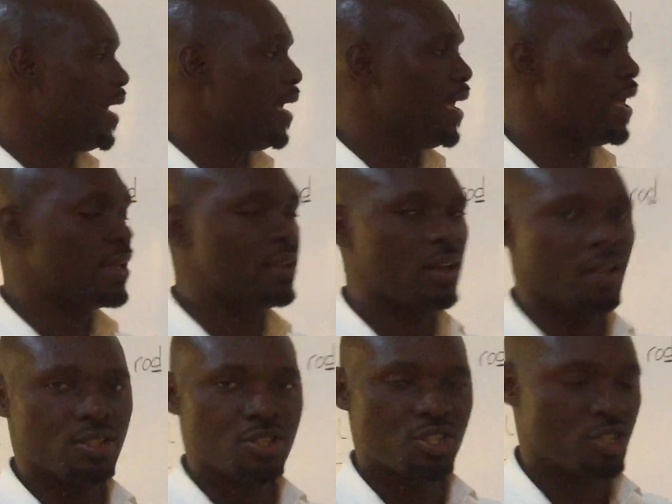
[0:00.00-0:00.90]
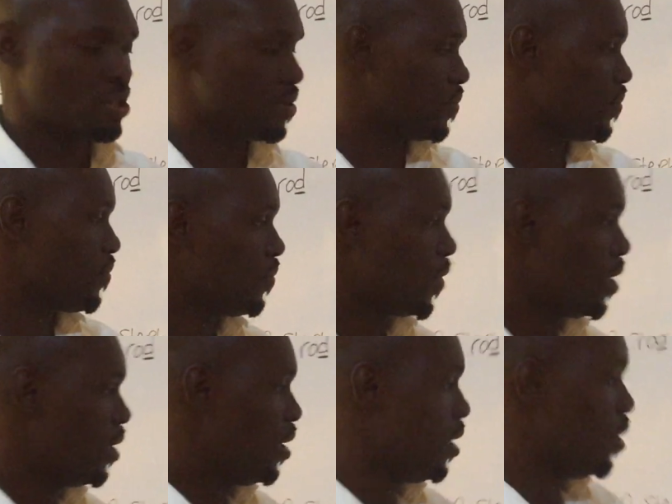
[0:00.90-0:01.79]
English.
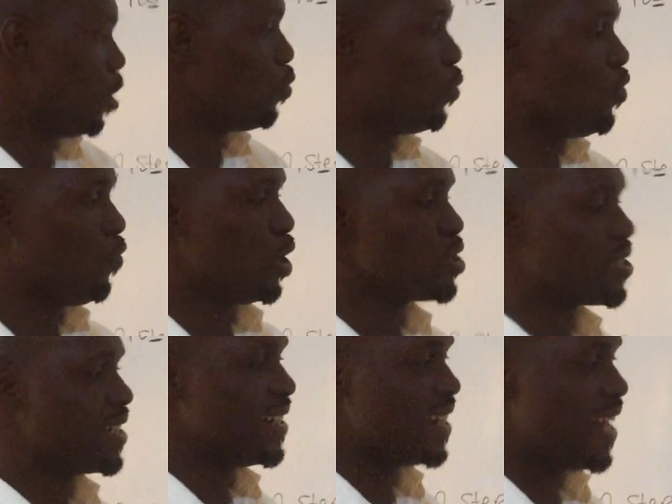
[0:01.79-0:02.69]
Now we'll move on to the